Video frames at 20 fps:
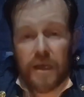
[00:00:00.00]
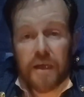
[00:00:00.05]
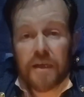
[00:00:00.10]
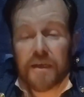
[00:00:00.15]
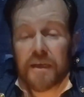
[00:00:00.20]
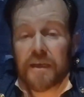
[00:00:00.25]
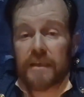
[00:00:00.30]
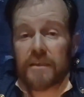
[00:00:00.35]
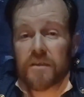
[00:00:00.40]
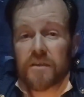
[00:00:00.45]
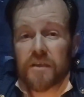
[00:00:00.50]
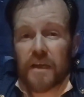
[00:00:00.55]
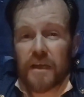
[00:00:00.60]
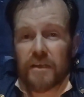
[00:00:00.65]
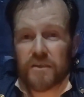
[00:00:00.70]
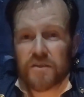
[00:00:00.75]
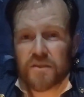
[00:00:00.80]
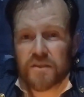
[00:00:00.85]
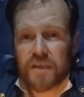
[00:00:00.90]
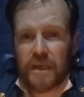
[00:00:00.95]
Later
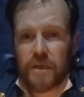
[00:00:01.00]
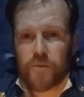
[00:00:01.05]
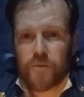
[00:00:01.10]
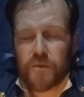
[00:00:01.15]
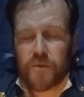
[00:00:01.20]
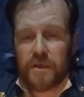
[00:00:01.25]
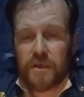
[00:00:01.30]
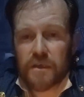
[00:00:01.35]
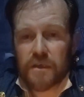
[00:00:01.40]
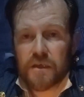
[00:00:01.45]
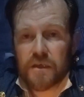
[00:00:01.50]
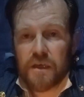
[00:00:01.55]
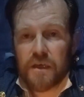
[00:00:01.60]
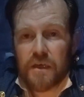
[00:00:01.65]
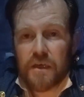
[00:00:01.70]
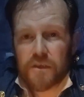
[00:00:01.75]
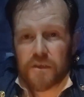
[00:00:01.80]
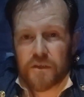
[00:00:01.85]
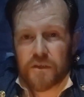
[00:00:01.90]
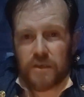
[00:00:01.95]
that same year,
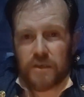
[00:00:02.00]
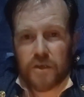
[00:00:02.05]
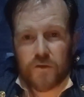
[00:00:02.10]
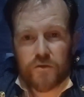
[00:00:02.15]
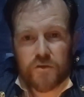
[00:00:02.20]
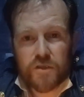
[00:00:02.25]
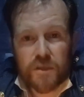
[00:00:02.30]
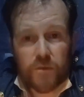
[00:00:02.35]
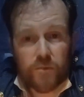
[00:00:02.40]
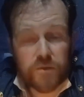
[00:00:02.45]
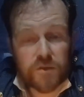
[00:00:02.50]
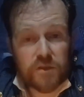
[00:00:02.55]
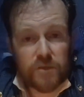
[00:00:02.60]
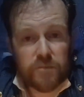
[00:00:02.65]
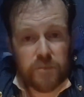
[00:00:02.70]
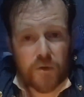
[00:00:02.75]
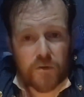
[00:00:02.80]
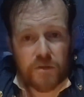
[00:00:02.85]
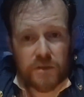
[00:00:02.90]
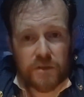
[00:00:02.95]
the ghost ship was
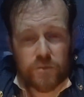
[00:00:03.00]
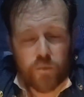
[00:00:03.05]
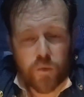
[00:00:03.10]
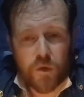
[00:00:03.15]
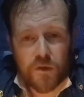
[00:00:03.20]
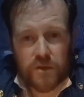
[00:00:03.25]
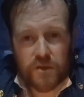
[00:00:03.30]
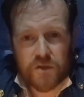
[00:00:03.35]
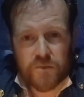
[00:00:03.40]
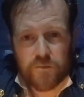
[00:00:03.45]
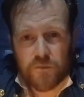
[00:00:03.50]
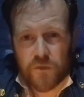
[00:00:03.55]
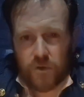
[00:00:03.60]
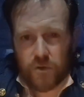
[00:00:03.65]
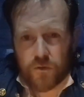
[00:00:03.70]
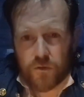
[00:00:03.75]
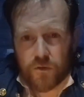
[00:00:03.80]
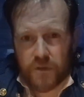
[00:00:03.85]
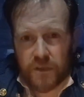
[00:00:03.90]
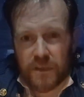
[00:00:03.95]
spotted once
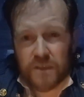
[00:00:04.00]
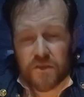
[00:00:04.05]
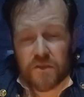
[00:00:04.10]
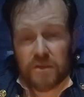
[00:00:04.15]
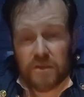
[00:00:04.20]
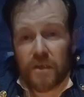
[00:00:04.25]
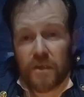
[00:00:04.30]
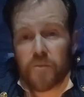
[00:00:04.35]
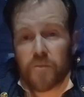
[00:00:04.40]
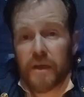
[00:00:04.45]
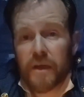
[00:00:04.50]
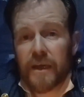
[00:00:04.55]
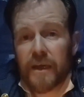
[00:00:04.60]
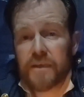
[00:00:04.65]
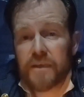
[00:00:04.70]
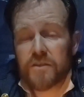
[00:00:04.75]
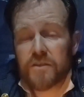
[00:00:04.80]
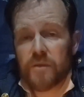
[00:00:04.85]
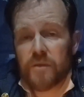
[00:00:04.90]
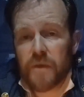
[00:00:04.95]
more, this time by
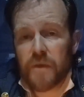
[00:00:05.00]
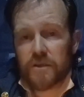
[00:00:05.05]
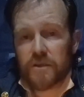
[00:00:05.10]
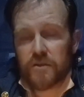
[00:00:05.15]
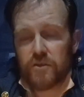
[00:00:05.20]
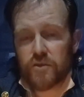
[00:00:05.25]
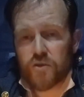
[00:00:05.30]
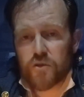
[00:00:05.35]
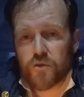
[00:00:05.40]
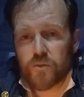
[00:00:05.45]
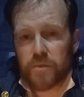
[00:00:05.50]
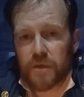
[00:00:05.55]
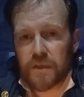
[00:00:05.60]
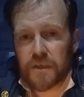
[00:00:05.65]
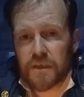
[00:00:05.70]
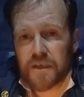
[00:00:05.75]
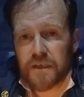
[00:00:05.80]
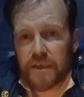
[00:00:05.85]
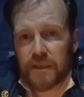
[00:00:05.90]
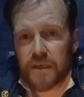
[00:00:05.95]
HMS
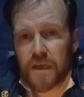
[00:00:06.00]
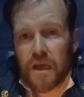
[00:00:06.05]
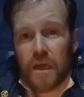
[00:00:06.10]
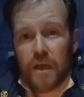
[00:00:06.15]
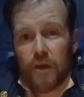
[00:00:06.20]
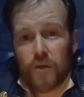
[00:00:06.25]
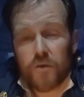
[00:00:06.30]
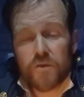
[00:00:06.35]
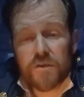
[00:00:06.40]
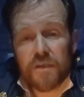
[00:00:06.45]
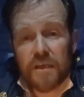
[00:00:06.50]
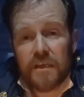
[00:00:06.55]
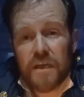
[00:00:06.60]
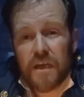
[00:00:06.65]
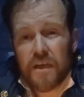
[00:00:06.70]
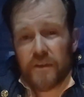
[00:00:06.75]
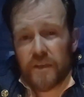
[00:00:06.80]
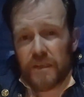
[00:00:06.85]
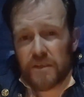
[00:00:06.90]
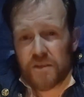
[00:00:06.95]
Jubilee, who said
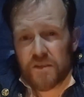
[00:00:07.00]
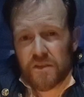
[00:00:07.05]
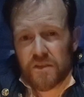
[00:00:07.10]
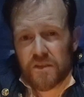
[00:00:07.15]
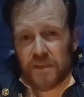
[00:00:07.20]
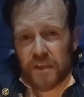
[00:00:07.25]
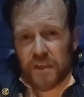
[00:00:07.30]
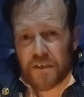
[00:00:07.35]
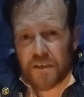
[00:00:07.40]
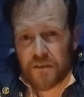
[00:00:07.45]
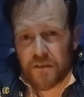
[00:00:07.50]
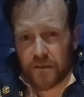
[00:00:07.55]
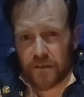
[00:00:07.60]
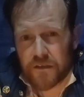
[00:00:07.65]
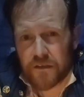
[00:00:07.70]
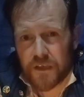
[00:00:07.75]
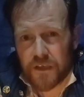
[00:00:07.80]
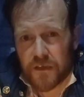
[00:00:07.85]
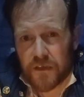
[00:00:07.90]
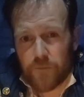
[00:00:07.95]
they
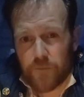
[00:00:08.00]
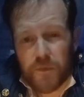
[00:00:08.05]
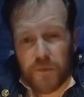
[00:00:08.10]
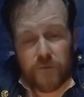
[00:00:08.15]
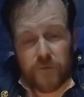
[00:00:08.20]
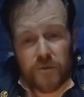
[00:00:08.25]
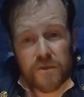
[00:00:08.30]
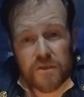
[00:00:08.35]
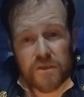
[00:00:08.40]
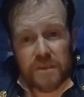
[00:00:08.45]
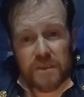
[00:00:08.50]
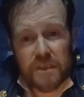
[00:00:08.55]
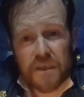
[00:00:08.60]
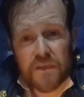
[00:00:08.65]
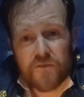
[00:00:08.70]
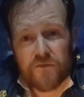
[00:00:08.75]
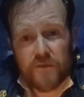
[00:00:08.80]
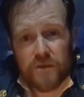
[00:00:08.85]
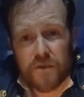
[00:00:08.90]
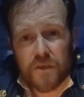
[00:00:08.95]
signalled it but
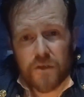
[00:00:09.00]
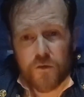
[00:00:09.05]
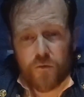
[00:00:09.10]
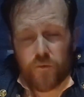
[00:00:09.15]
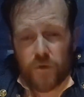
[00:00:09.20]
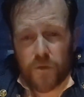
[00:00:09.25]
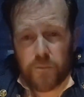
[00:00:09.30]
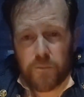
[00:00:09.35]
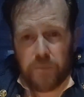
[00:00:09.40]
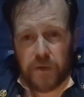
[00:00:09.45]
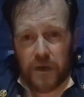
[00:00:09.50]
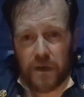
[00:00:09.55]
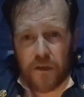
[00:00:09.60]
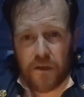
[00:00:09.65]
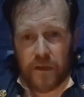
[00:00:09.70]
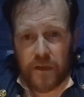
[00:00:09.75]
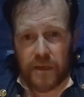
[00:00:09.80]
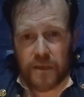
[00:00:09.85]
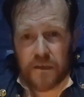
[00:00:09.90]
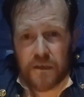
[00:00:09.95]
received no
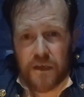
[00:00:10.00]
reply.